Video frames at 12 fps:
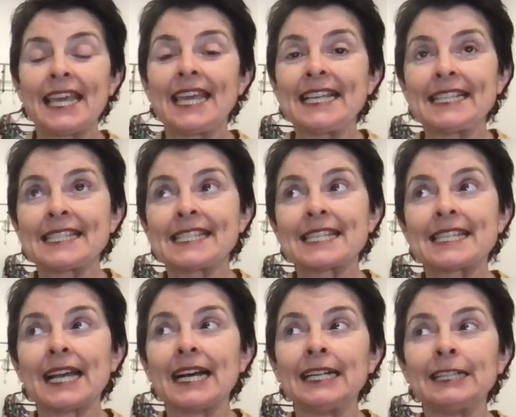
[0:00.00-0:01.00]
It's
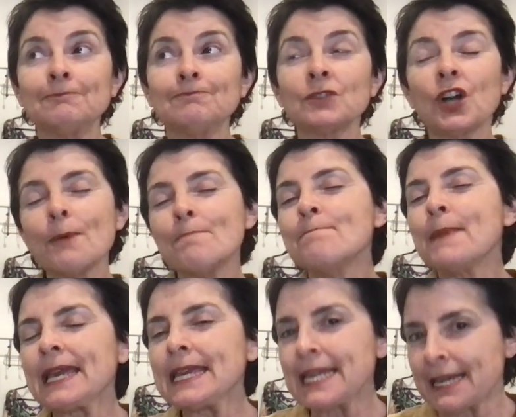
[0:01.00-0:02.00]
got
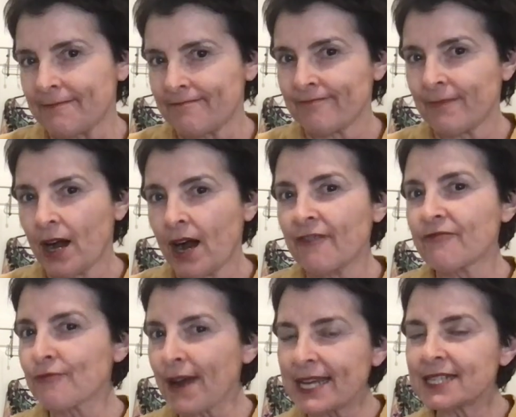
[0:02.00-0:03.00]
medium. I've
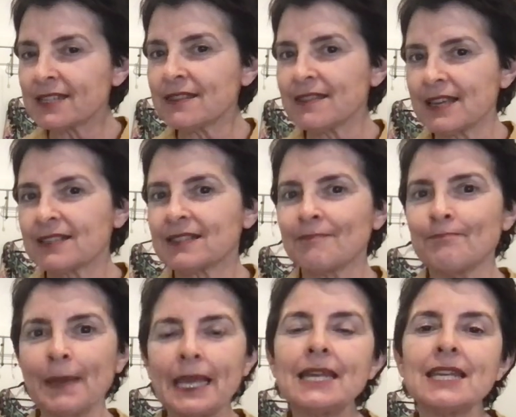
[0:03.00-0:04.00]
rated this
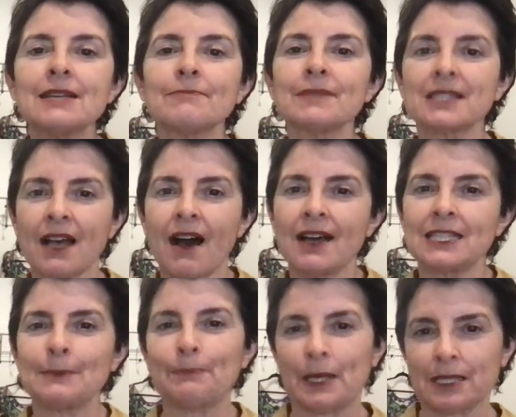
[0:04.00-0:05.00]
medium
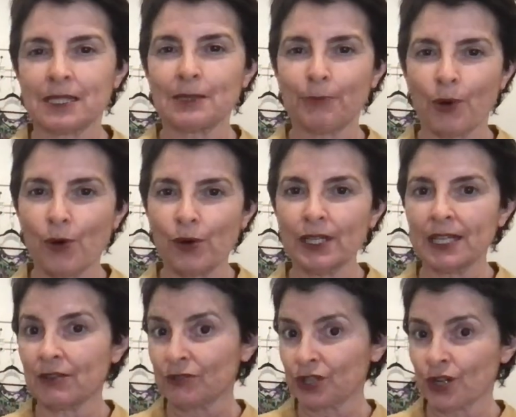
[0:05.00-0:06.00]
size bust support, and
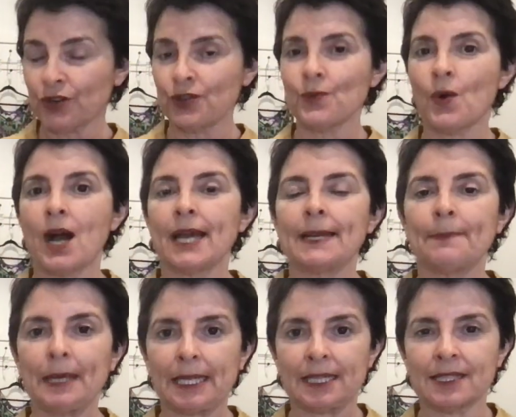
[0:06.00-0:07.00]
I'll show you why in a
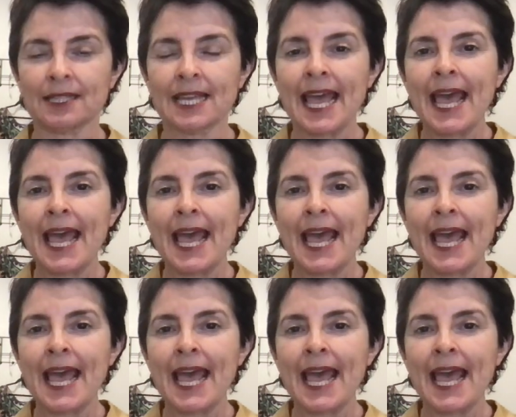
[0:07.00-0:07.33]
minute.